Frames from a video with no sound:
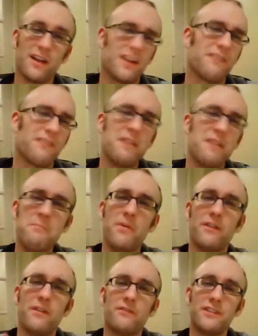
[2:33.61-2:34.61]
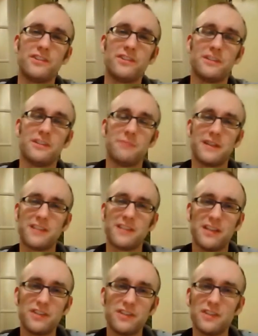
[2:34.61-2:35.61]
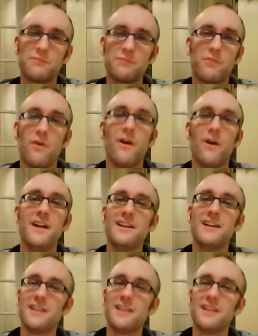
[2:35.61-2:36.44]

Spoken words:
kind of input of Christians because they just brought